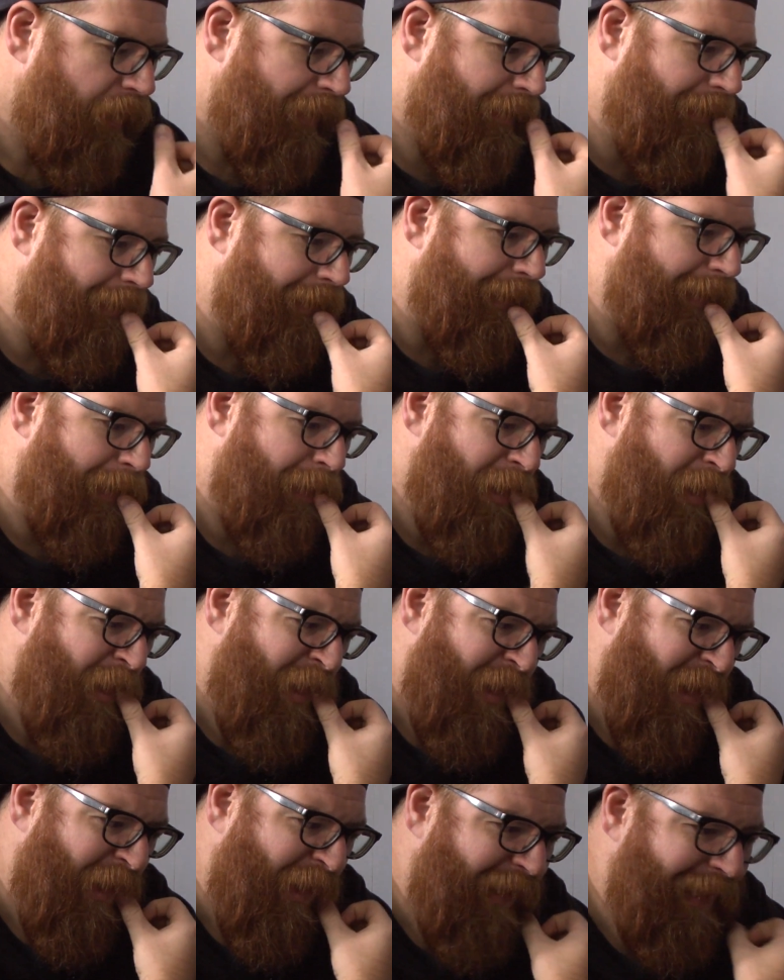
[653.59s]
And like,
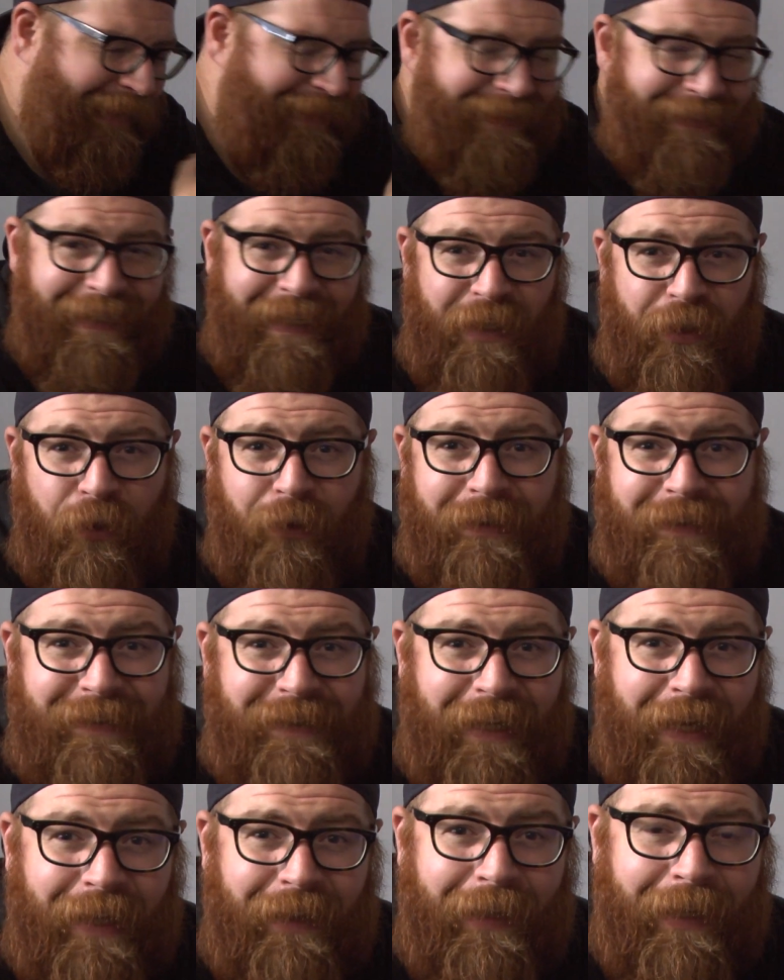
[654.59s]
let's say you're a
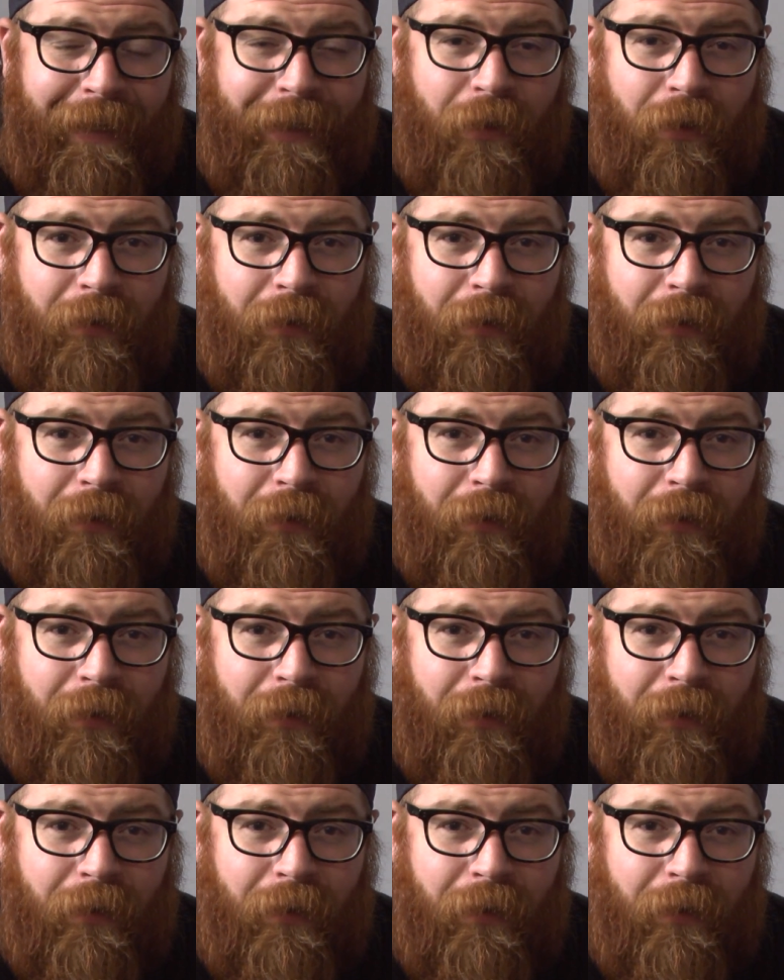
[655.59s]
Skyline